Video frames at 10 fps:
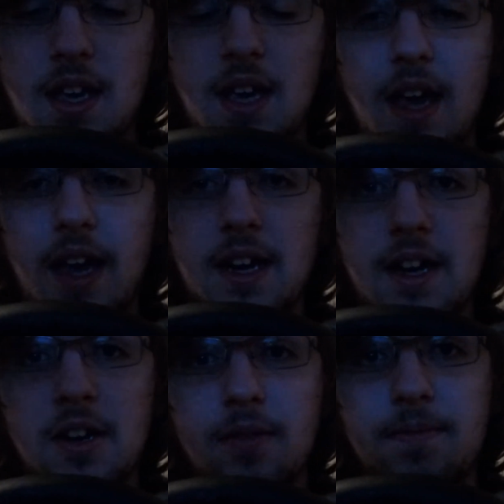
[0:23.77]
and
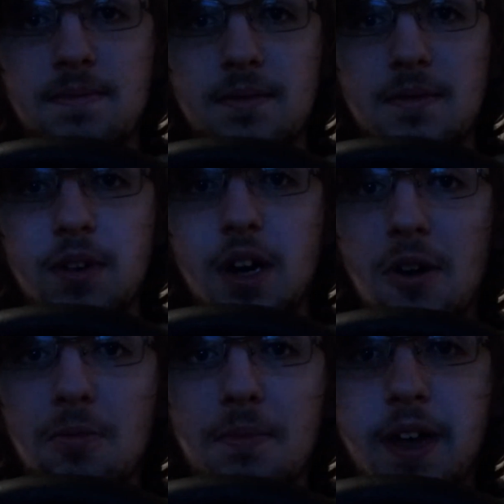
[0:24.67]
I hope
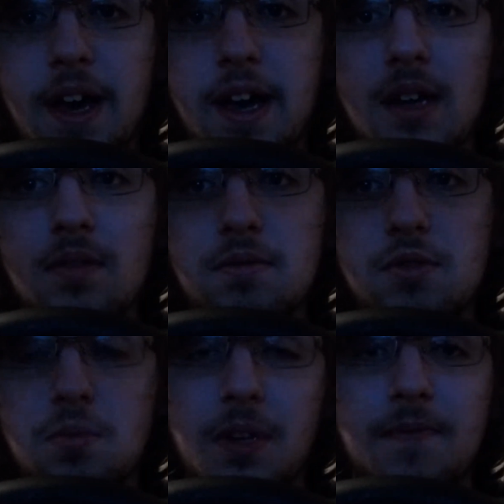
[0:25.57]
hope that
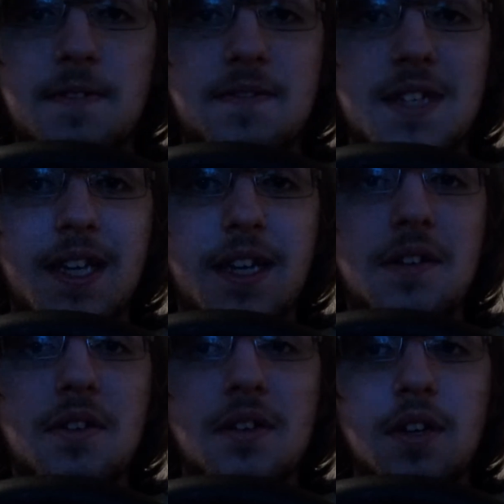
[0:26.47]

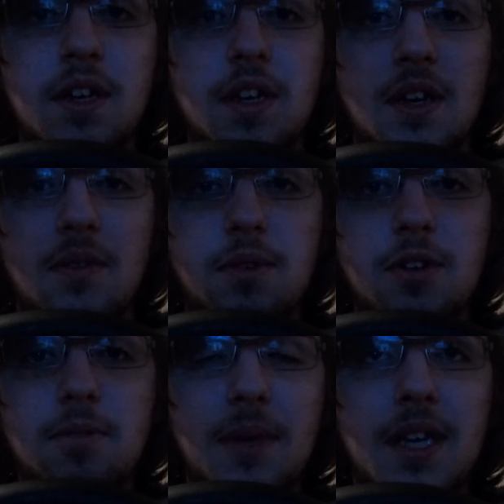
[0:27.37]
2015
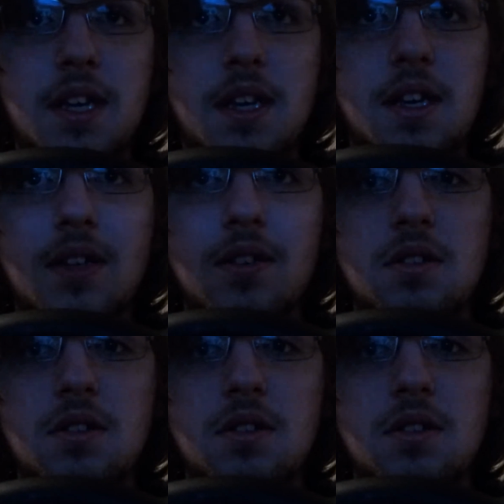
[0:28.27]
will be